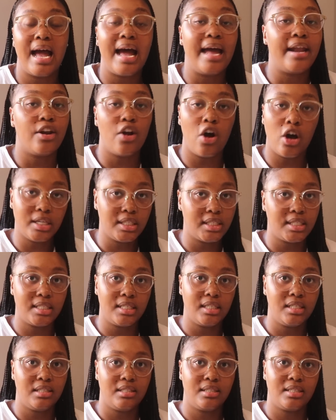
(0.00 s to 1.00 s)

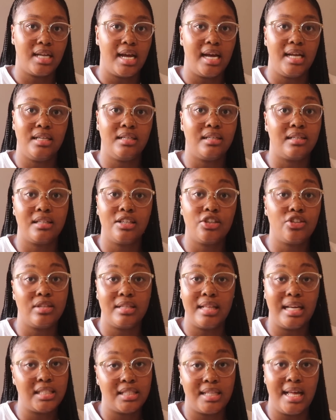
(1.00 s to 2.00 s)
unanswered, and literally
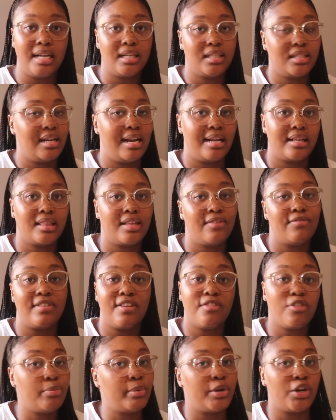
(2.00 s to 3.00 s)
that's that. Like, they've
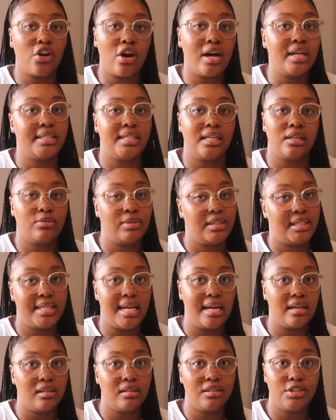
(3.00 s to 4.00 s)
never been in contact with
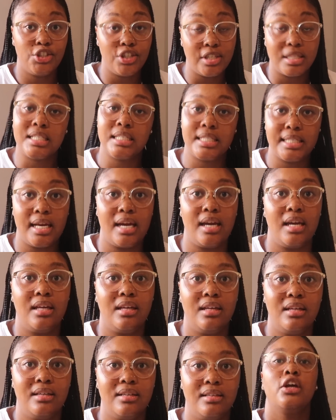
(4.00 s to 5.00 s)
Saddle to this day.
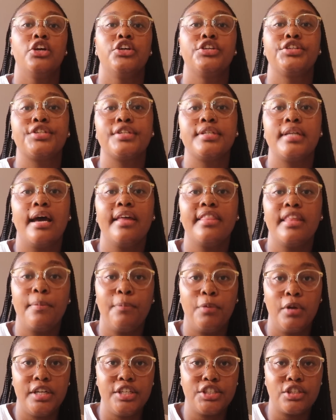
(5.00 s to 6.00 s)
So now
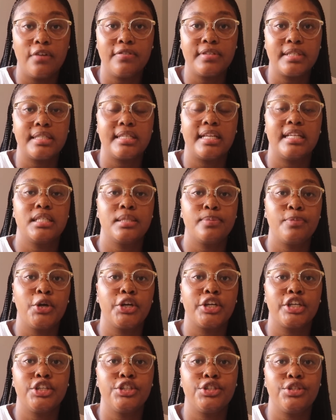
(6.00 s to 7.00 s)
that police officers had
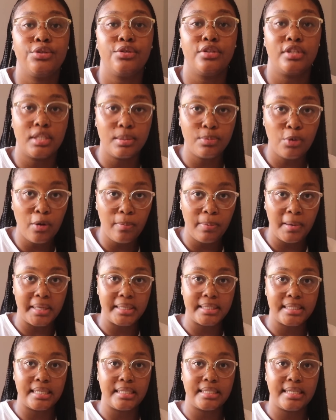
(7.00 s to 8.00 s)
spoken to the small
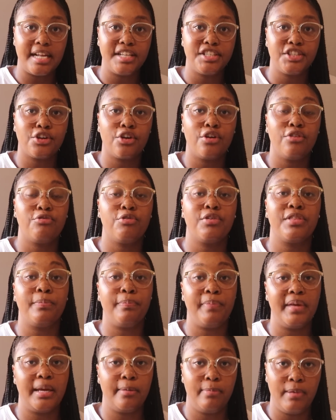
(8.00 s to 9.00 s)
players, they decided to go for the
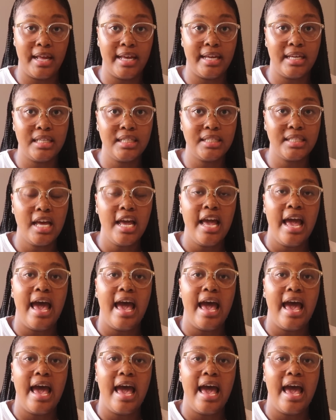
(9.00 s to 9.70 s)
big players,